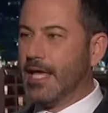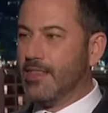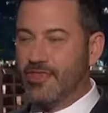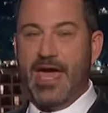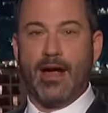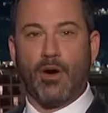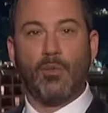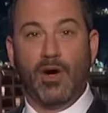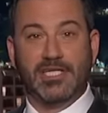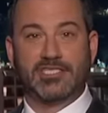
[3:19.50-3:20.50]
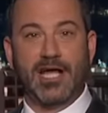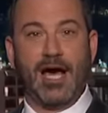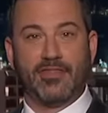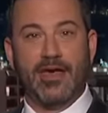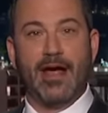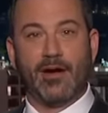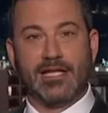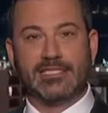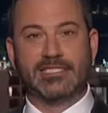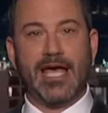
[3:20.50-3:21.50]
there was not there. And
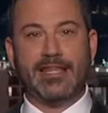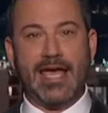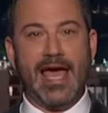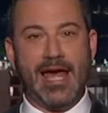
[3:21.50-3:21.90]
instead, they